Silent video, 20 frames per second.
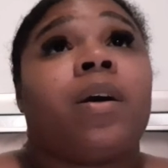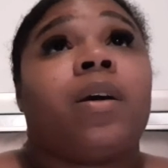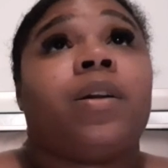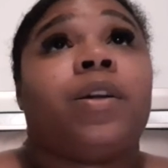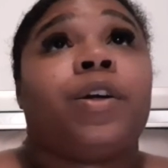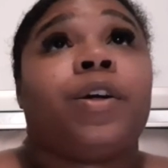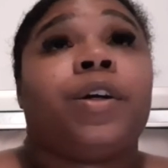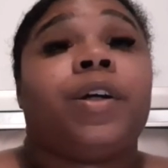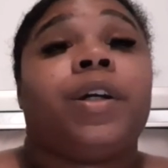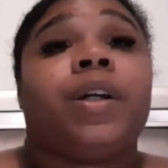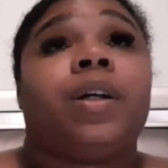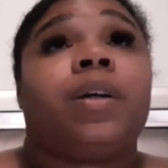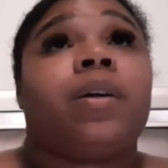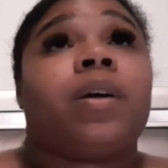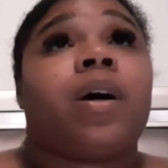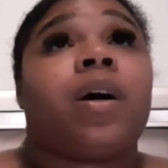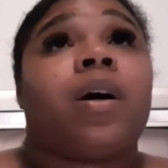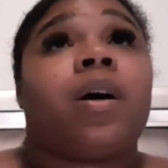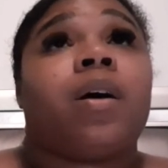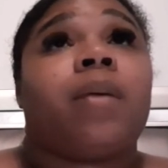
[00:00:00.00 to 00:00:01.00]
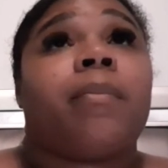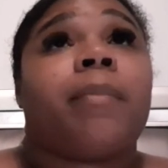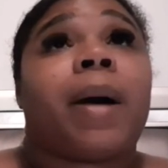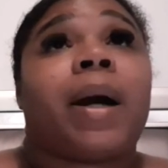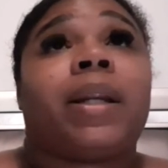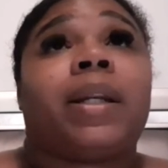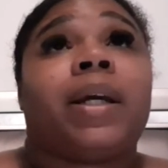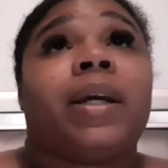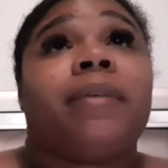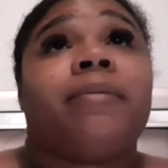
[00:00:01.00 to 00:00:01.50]
during my
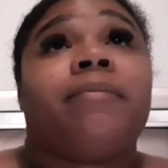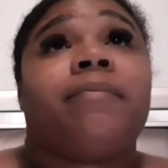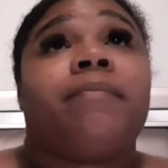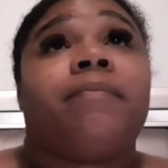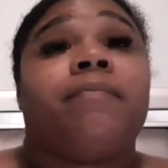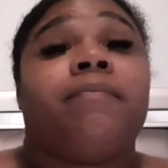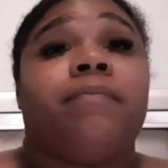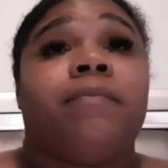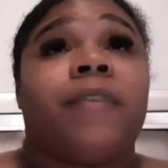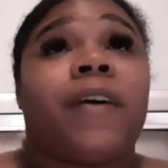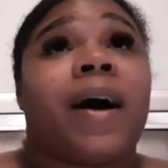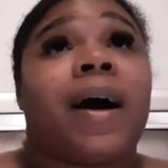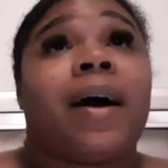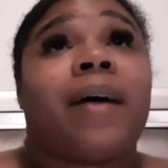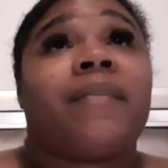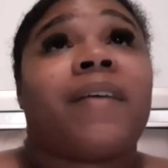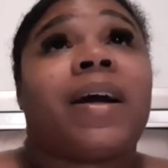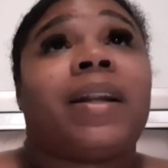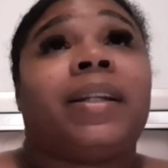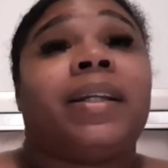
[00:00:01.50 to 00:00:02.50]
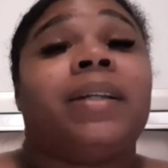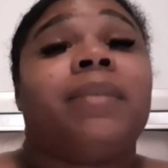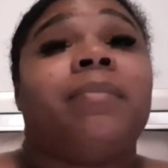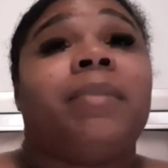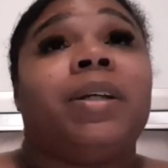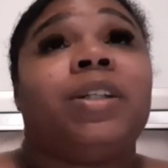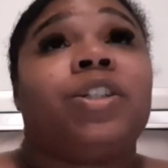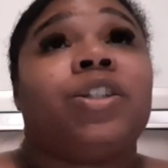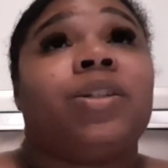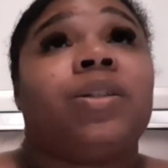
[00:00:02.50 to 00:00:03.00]
day 5, I did
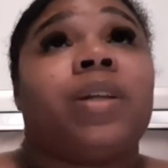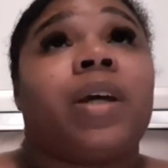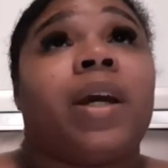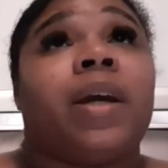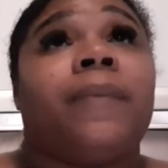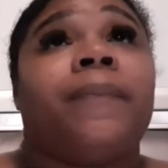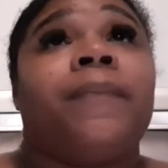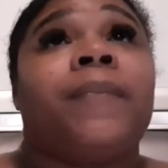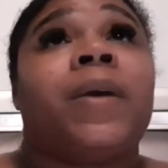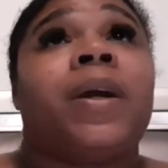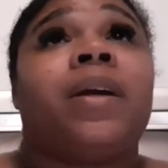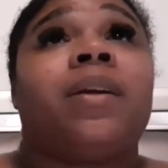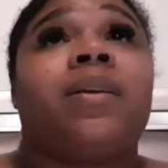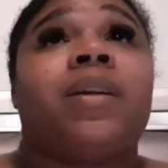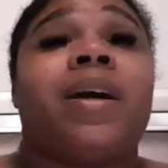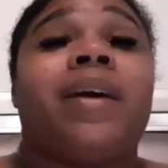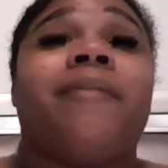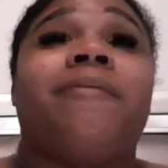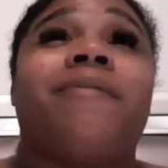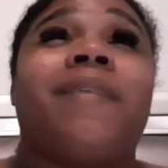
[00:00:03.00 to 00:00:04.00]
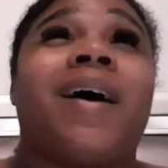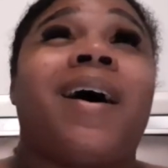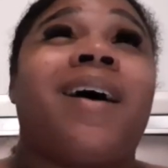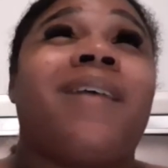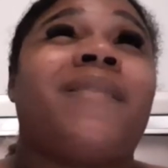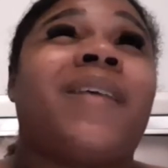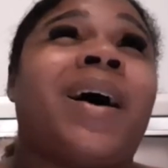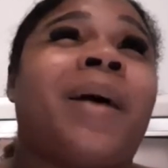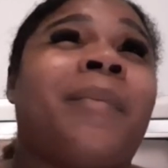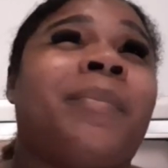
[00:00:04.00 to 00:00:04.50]
mention that day
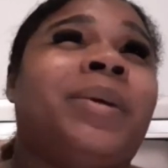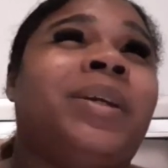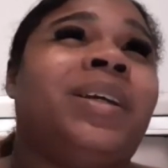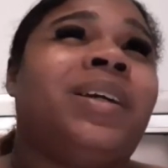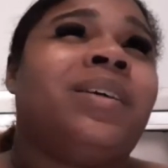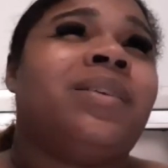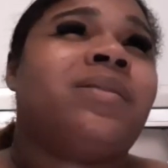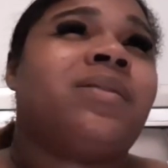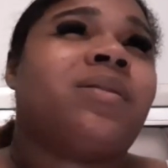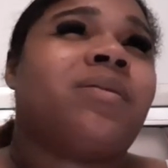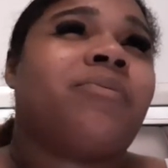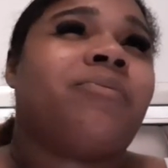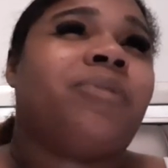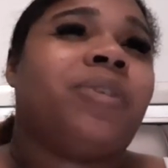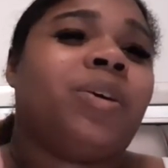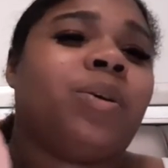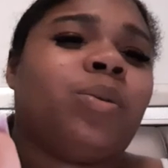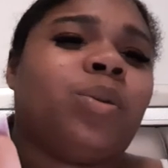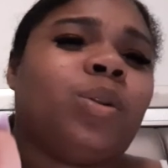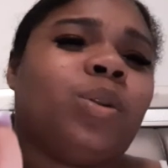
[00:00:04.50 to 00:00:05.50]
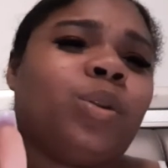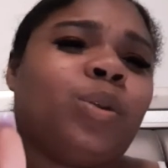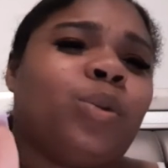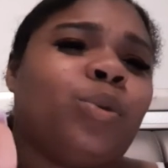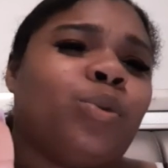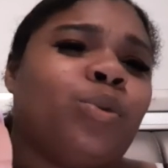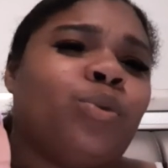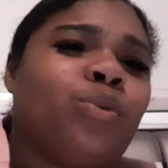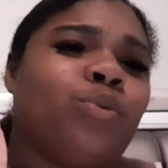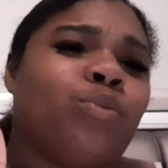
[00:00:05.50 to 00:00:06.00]
5 I began to feel a
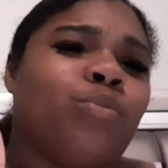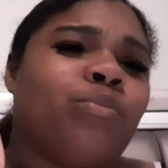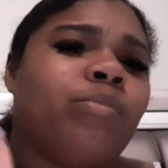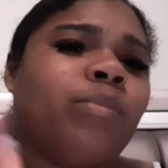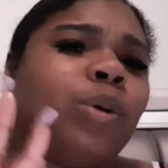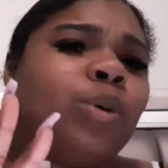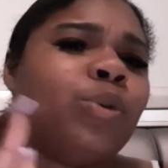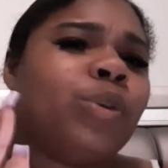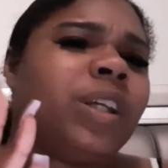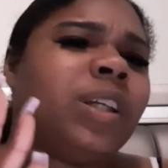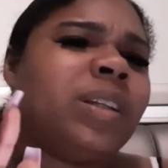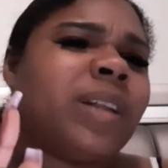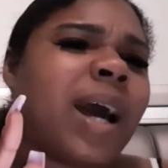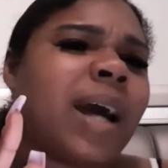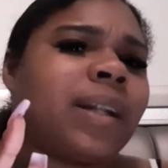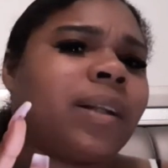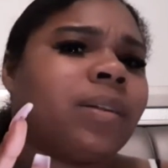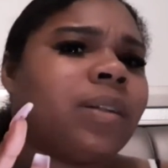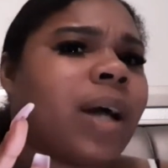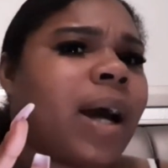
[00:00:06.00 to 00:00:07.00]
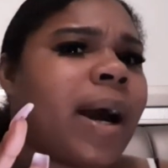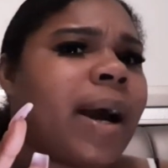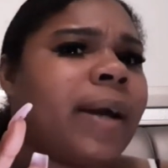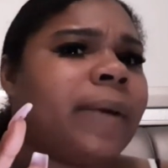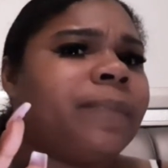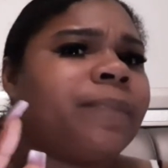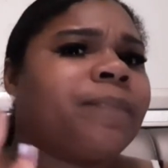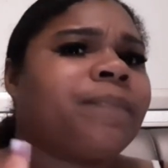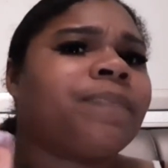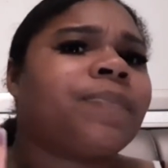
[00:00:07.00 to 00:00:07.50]
little moody, not a lot,
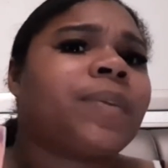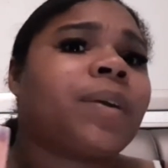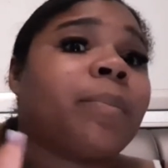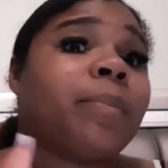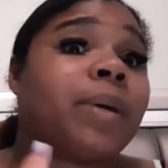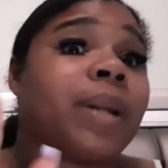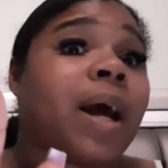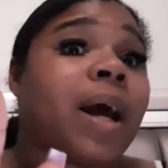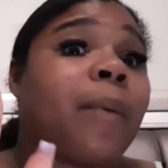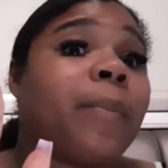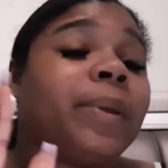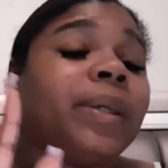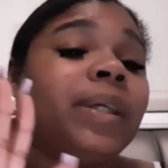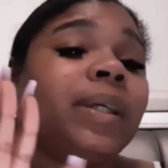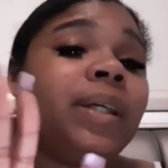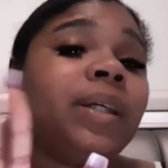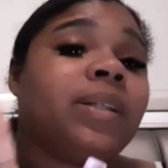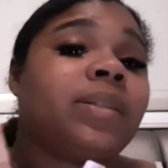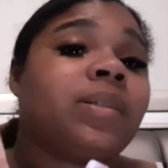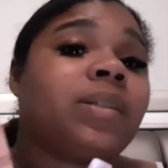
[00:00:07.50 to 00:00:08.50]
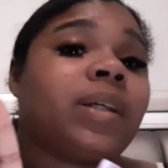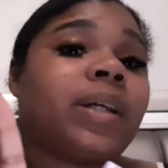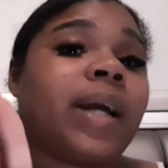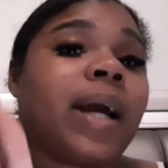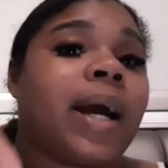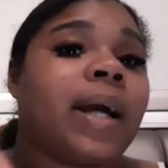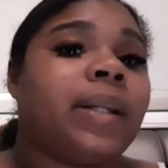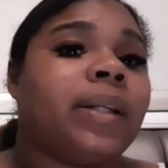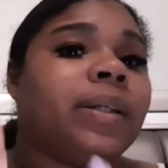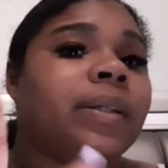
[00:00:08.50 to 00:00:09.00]
but I began to
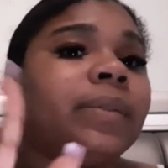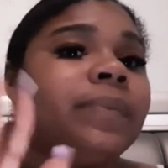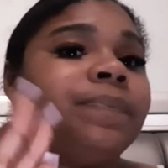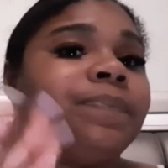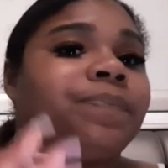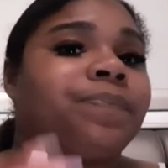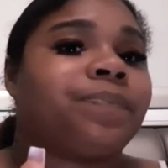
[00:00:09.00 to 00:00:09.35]
kind of